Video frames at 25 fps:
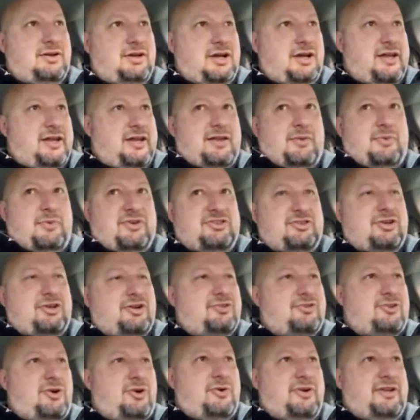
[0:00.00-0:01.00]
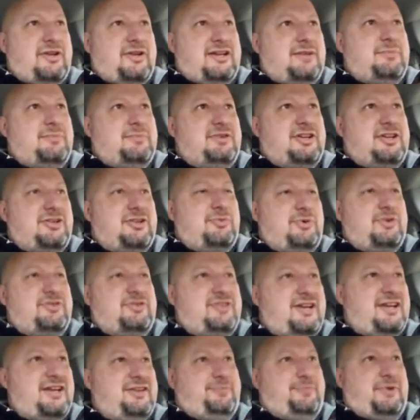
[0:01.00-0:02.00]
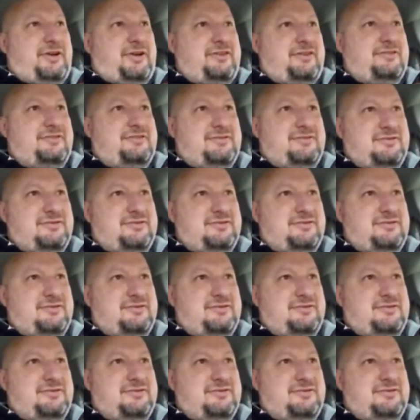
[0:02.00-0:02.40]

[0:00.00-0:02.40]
And then we started throwing again because we were desperate.